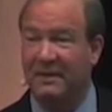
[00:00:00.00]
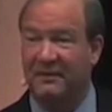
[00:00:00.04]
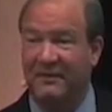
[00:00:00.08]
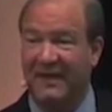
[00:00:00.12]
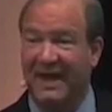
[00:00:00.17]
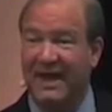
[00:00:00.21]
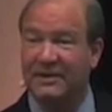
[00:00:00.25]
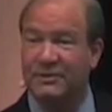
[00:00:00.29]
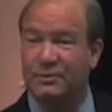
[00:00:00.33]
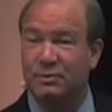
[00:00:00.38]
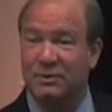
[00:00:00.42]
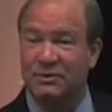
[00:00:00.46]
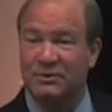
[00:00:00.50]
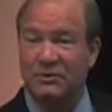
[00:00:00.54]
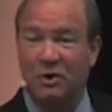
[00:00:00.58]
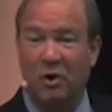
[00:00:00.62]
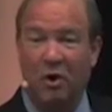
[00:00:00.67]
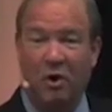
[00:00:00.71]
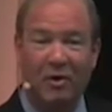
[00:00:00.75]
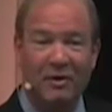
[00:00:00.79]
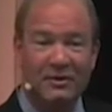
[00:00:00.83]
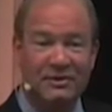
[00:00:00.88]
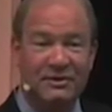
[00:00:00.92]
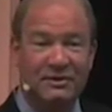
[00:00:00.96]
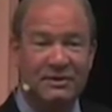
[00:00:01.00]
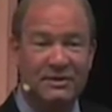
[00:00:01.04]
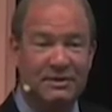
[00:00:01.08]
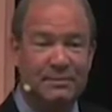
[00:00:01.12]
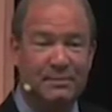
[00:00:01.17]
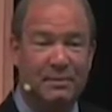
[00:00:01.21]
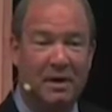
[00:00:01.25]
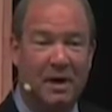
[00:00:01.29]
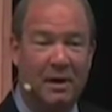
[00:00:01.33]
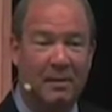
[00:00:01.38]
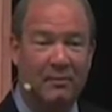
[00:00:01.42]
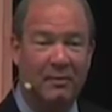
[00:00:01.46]
That's what's causing this
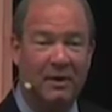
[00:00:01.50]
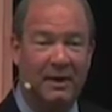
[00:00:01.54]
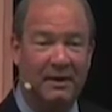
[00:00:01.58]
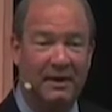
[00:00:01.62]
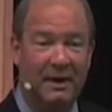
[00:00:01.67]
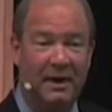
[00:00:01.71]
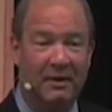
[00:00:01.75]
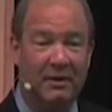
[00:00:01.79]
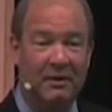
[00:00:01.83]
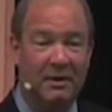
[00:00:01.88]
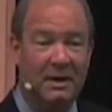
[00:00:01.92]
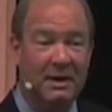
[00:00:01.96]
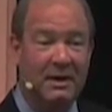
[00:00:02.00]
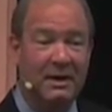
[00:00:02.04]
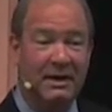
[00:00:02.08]
problem right now.